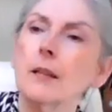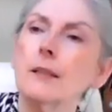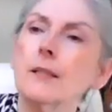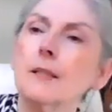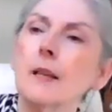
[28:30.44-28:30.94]
The
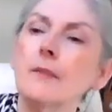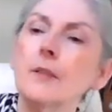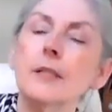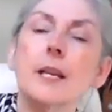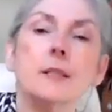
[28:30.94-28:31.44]

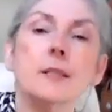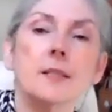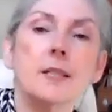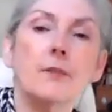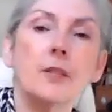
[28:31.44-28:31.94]
seven, yes,
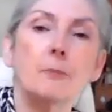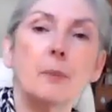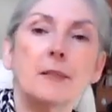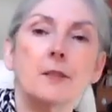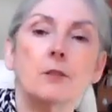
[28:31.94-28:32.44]
the Seven
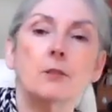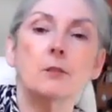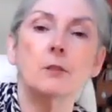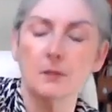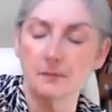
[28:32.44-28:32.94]
of
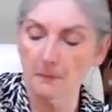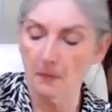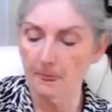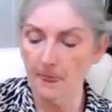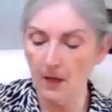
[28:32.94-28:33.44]
Pentacles.
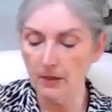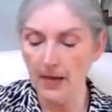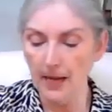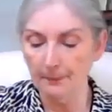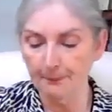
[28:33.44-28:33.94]

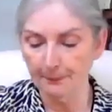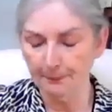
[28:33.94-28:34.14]
Okay.